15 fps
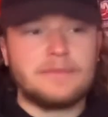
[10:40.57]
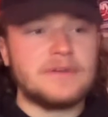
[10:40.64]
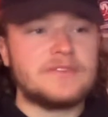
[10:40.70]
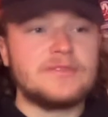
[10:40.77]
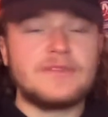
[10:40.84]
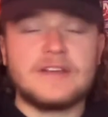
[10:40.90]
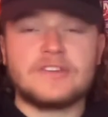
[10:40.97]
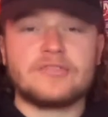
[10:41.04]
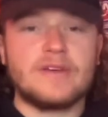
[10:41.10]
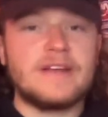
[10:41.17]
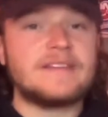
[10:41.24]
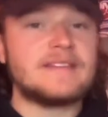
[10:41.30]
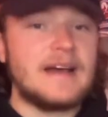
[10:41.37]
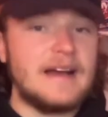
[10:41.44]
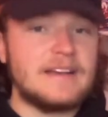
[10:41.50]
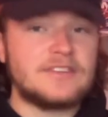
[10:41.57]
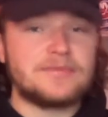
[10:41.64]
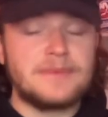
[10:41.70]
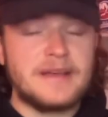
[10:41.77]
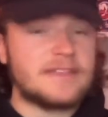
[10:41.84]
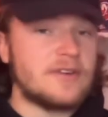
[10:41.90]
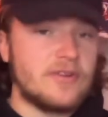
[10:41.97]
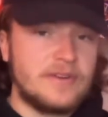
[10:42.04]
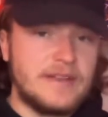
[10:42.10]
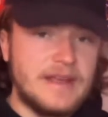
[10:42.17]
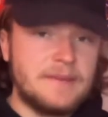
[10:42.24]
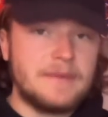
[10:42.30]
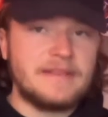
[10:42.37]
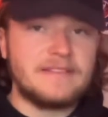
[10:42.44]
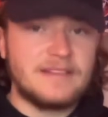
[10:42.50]
But do they trade Ty Smith or
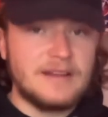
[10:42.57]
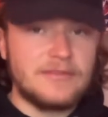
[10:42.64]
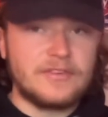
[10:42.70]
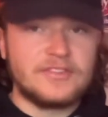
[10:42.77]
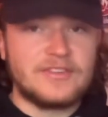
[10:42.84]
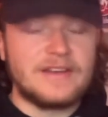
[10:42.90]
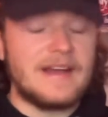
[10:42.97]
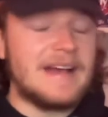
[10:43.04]
Damon Severson?